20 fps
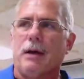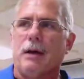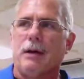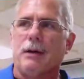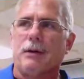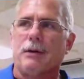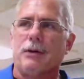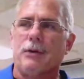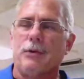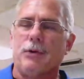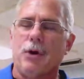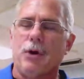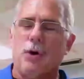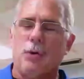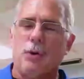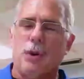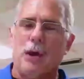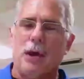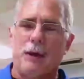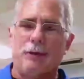you
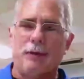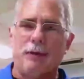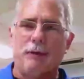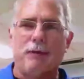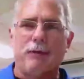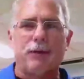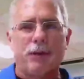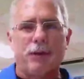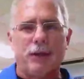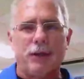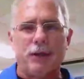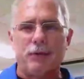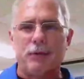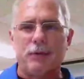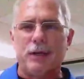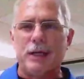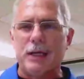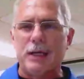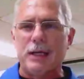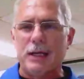don't have everything you
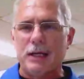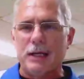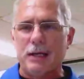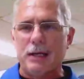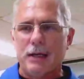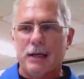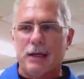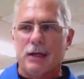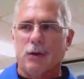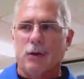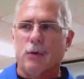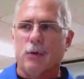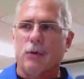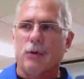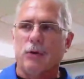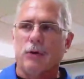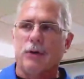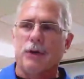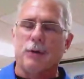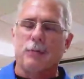need
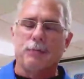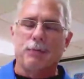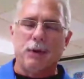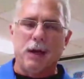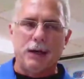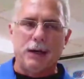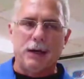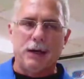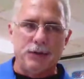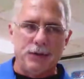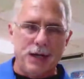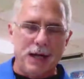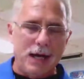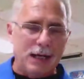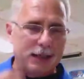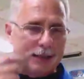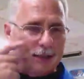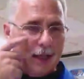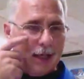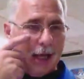or your planner's
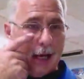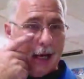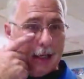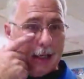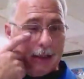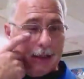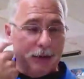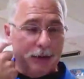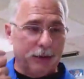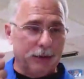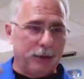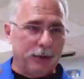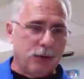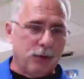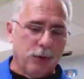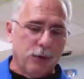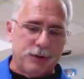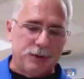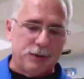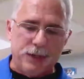not signed, and of
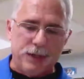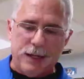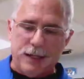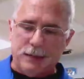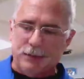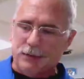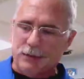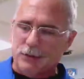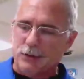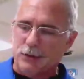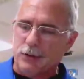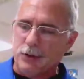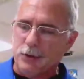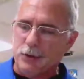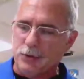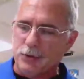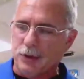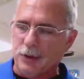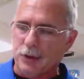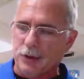course that's
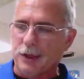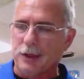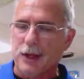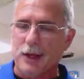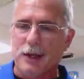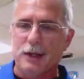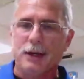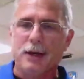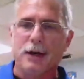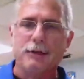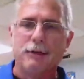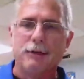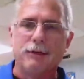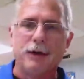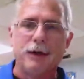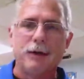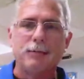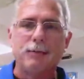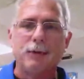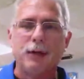usually taken care of
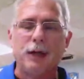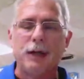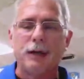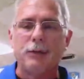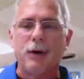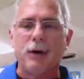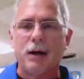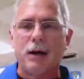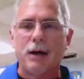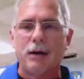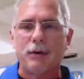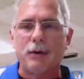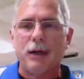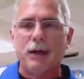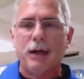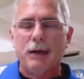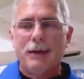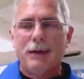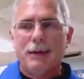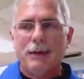on the playground
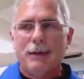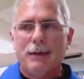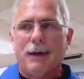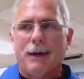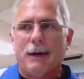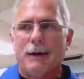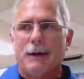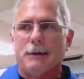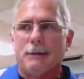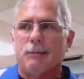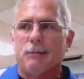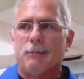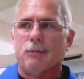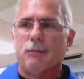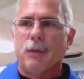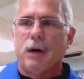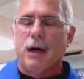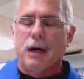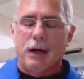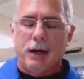
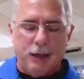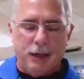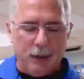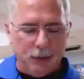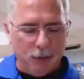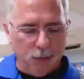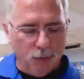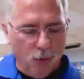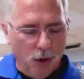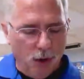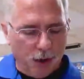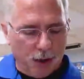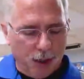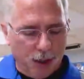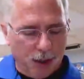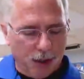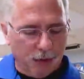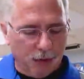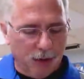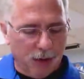by
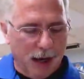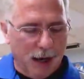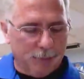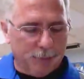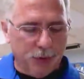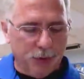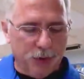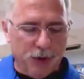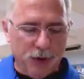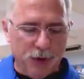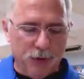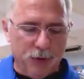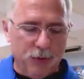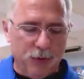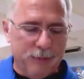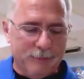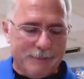walking a lap or two.